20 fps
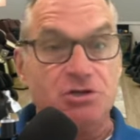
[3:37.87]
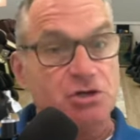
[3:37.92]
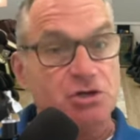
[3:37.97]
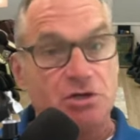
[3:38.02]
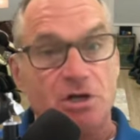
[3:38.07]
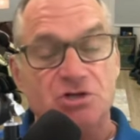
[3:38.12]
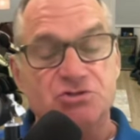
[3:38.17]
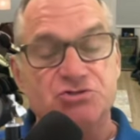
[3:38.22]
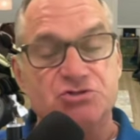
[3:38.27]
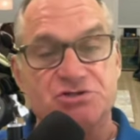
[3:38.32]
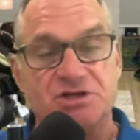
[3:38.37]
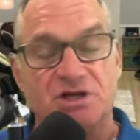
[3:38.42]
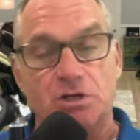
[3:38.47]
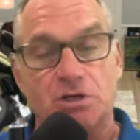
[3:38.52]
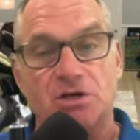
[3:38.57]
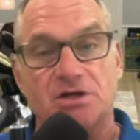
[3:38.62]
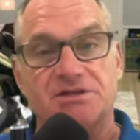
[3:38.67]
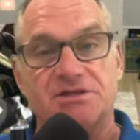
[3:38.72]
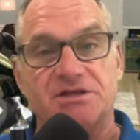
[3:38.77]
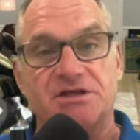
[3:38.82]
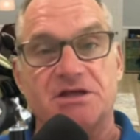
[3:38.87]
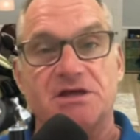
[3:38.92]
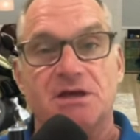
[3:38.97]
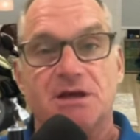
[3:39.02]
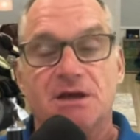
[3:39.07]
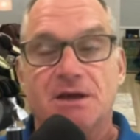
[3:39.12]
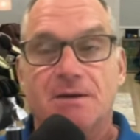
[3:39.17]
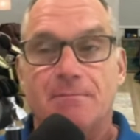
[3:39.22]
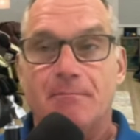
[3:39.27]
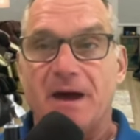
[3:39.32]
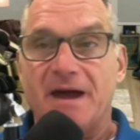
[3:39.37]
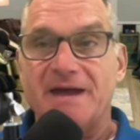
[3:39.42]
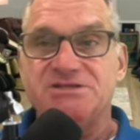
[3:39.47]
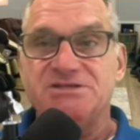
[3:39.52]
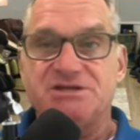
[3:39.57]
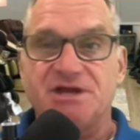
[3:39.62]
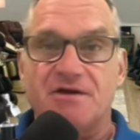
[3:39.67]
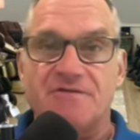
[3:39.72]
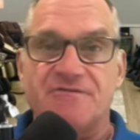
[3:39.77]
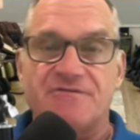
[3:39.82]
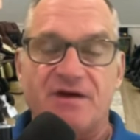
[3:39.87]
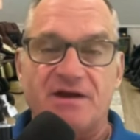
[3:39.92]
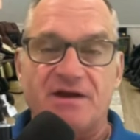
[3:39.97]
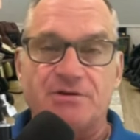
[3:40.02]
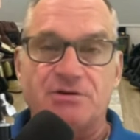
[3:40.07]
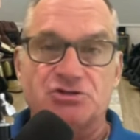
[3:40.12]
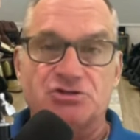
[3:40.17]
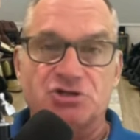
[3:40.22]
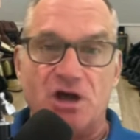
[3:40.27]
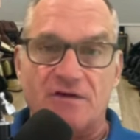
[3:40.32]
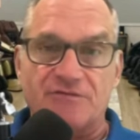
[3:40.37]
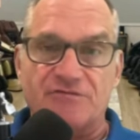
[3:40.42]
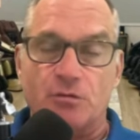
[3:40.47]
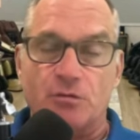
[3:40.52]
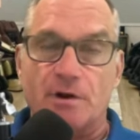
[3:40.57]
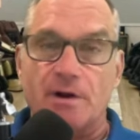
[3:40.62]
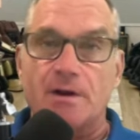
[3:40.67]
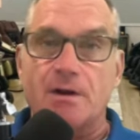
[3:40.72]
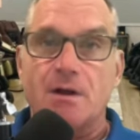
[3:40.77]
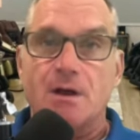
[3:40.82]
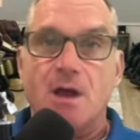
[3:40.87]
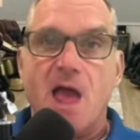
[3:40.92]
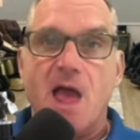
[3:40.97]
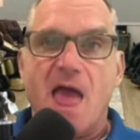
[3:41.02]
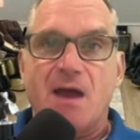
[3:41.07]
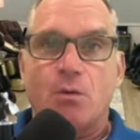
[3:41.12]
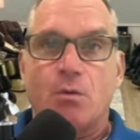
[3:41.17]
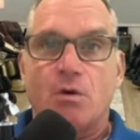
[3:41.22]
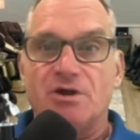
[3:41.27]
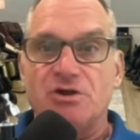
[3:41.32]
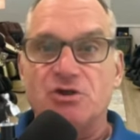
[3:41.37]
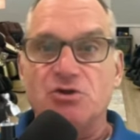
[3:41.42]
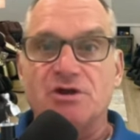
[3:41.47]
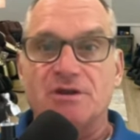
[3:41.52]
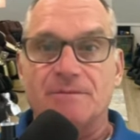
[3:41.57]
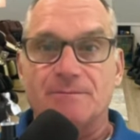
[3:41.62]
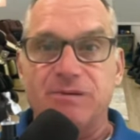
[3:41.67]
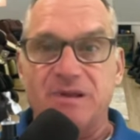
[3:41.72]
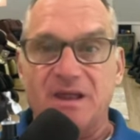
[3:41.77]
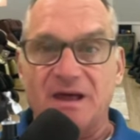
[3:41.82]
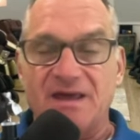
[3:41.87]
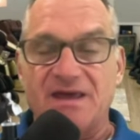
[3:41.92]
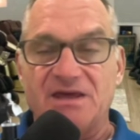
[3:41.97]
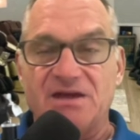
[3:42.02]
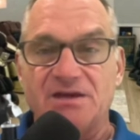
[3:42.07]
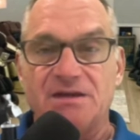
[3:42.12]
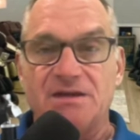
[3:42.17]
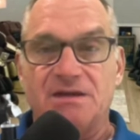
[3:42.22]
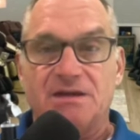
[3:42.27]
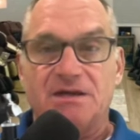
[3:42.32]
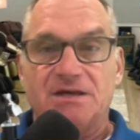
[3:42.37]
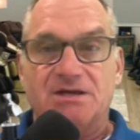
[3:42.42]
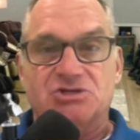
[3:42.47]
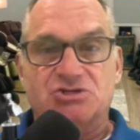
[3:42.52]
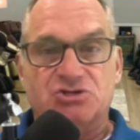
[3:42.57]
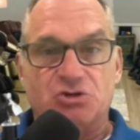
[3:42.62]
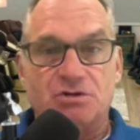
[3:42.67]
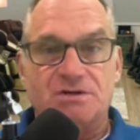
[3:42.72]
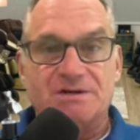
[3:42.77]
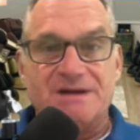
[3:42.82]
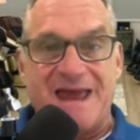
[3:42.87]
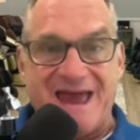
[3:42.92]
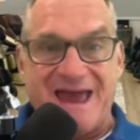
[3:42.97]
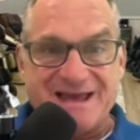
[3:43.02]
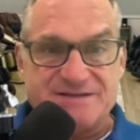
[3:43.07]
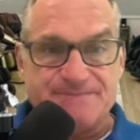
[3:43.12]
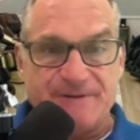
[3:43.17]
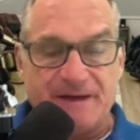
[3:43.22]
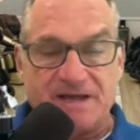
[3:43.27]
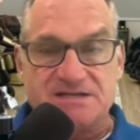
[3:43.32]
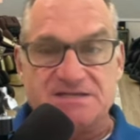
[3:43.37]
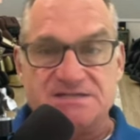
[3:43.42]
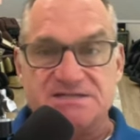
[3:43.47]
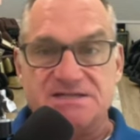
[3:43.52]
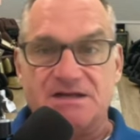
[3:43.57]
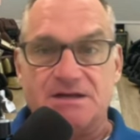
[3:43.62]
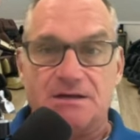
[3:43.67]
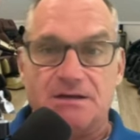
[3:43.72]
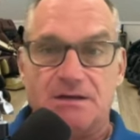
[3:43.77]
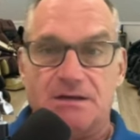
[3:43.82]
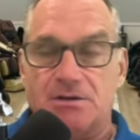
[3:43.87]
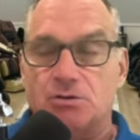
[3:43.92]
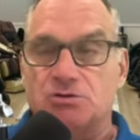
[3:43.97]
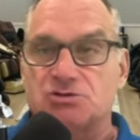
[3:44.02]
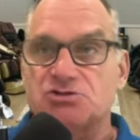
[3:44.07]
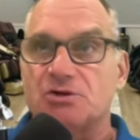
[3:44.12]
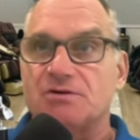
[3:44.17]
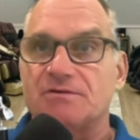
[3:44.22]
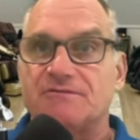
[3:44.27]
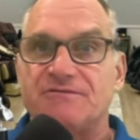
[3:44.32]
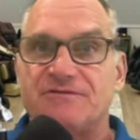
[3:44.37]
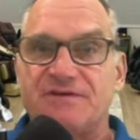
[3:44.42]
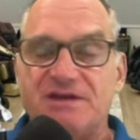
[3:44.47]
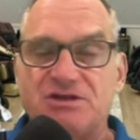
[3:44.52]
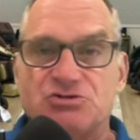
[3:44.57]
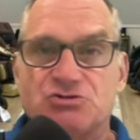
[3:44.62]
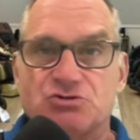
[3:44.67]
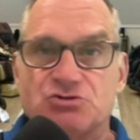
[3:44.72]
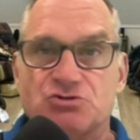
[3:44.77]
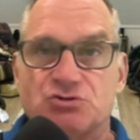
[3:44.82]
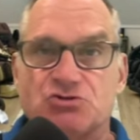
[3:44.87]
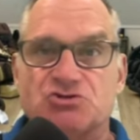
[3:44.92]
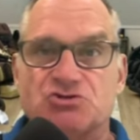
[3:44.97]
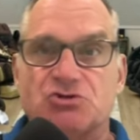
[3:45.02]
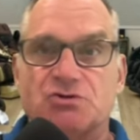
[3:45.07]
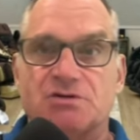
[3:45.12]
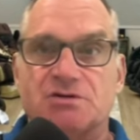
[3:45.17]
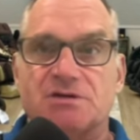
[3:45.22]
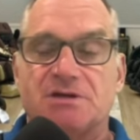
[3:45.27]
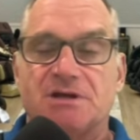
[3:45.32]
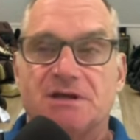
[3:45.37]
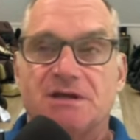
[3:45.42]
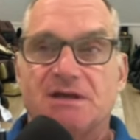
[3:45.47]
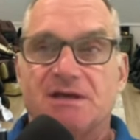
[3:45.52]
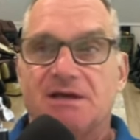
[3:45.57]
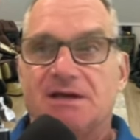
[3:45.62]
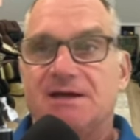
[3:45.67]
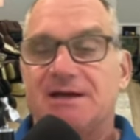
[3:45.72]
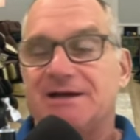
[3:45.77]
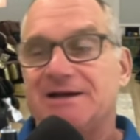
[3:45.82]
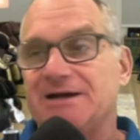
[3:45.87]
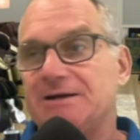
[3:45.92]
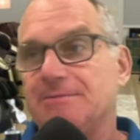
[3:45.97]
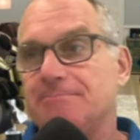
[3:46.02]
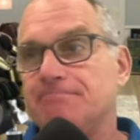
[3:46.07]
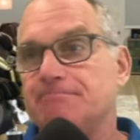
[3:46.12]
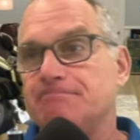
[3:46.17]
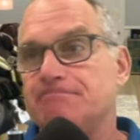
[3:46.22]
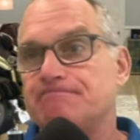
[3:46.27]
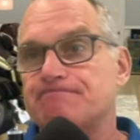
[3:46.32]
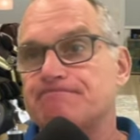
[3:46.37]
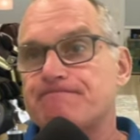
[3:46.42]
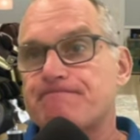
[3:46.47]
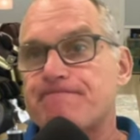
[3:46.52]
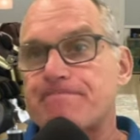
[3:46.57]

You can also take a look at the My Chair Finder software, where you can plug in certain aspects uh, or certain features or certain um,